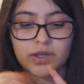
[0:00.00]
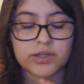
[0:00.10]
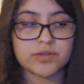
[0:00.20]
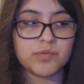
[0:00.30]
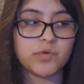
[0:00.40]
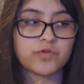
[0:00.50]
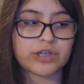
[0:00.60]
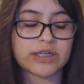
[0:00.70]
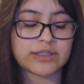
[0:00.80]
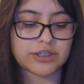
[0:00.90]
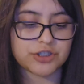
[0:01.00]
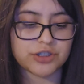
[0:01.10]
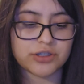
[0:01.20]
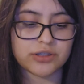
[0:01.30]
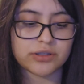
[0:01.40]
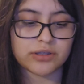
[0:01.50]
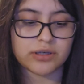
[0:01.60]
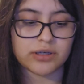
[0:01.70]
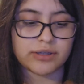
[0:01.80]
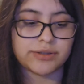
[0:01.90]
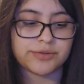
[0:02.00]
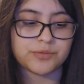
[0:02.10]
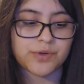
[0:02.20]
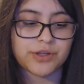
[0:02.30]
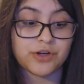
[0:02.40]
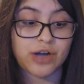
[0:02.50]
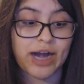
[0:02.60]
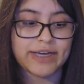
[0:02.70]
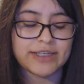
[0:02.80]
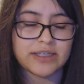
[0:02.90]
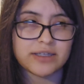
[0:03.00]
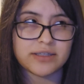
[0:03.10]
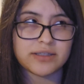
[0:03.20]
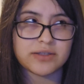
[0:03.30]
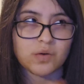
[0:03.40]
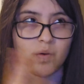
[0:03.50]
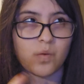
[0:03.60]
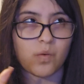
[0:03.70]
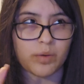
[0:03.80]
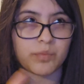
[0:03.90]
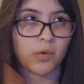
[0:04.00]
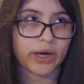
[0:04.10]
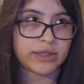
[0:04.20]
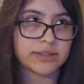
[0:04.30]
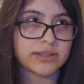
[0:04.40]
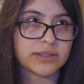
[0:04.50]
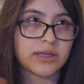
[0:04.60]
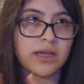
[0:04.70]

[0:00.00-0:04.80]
a smooth transition with your ideas or points.